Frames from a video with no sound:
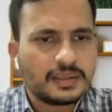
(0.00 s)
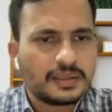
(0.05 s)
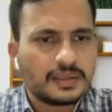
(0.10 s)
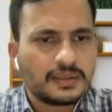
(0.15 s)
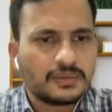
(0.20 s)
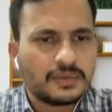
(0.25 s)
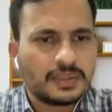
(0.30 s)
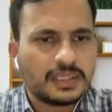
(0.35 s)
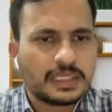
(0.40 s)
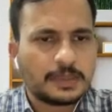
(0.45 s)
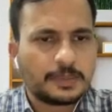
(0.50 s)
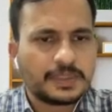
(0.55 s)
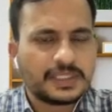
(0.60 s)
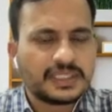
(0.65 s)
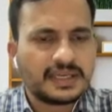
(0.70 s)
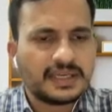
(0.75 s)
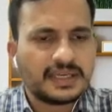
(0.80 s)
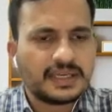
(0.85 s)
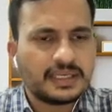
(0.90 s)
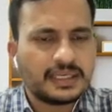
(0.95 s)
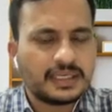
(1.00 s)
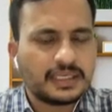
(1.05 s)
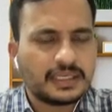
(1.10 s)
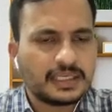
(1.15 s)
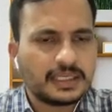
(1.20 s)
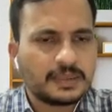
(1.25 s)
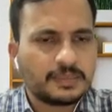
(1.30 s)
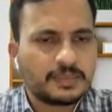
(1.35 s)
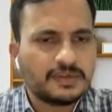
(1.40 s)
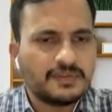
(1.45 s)
We'll keep
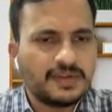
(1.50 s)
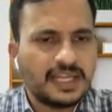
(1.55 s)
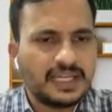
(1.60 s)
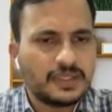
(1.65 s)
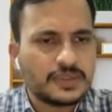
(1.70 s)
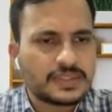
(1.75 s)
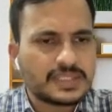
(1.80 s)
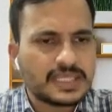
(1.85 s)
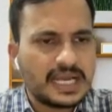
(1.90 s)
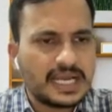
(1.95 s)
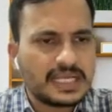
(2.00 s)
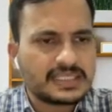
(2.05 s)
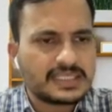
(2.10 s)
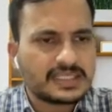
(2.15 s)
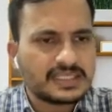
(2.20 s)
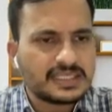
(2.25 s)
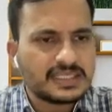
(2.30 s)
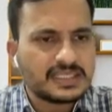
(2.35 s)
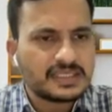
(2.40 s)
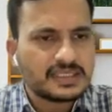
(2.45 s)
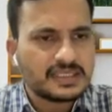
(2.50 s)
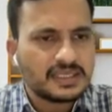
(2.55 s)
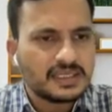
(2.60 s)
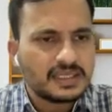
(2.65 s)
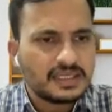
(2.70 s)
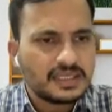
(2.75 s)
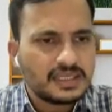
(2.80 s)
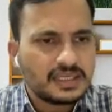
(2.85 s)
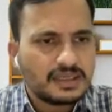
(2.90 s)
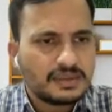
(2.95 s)
the values as it is.
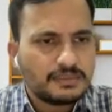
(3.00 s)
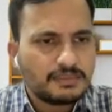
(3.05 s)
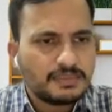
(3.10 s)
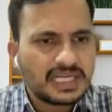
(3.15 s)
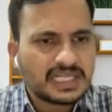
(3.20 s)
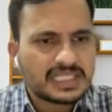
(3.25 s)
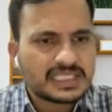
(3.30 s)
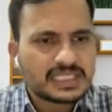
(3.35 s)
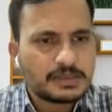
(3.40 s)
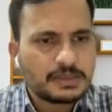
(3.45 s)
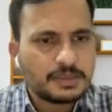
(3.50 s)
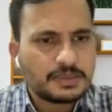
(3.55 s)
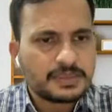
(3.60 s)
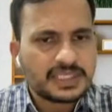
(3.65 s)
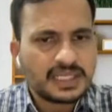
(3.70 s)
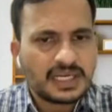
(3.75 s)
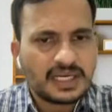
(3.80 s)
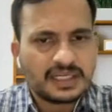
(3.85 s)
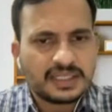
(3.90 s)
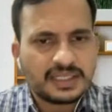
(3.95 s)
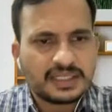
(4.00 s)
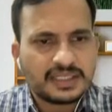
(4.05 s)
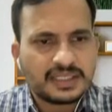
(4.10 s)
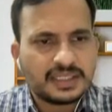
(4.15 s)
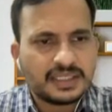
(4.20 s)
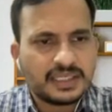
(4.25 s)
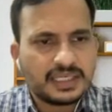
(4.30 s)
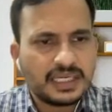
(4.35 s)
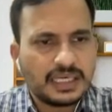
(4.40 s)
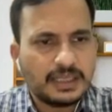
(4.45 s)
Maximum target
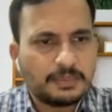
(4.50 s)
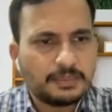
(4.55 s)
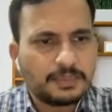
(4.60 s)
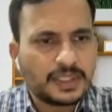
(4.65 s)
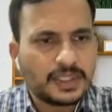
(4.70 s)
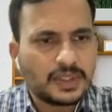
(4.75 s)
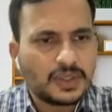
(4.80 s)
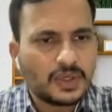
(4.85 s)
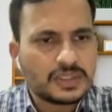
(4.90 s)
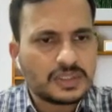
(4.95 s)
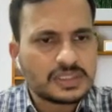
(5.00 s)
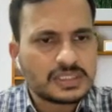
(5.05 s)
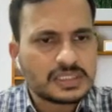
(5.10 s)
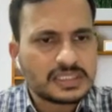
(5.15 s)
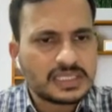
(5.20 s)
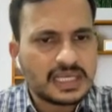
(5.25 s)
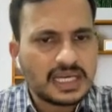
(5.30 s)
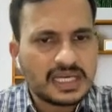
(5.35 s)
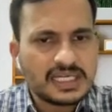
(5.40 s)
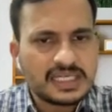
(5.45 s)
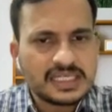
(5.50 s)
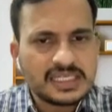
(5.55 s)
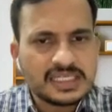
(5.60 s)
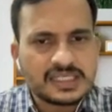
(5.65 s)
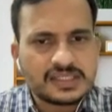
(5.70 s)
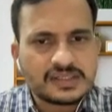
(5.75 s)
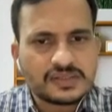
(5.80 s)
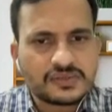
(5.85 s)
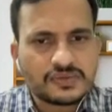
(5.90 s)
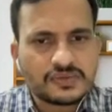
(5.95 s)
amplicon
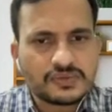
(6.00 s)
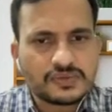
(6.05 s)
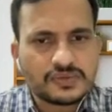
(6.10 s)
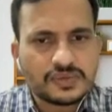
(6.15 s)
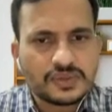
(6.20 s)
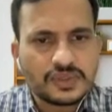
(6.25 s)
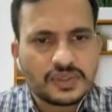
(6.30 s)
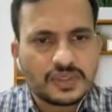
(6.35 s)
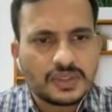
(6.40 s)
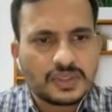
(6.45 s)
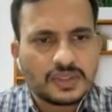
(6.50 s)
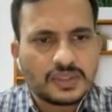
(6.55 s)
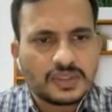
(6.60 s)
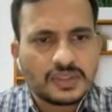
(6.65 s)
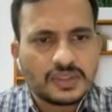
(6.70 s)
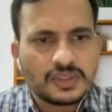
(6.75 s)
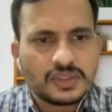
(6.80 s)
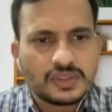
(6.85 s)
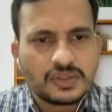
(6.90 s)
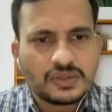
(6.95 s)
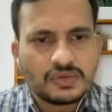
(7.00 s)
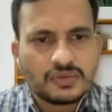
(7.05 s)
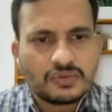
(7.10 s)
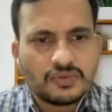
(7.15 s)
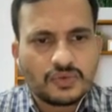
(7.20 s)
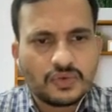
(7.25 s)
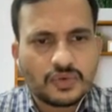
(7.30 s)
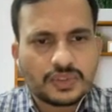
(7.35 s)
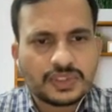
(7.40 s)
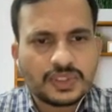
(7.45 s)
size
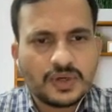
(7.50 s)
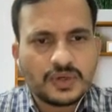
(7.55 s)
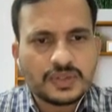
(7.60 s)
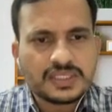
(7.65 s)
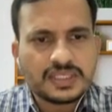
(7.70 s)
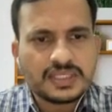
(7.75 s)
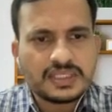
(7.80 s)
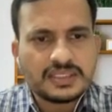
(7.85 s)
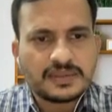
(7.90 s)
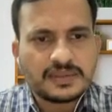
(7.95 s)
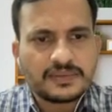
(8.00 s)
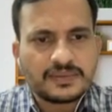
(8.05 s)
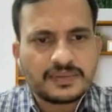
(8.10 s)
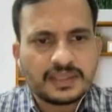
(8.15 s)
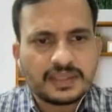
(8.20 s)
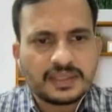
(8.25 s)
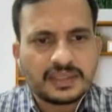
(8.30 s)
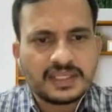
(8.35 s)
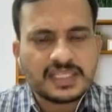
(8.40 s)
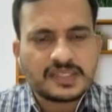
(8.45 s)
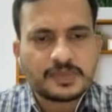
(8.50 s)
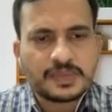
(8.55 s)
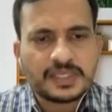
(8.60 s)
4000. This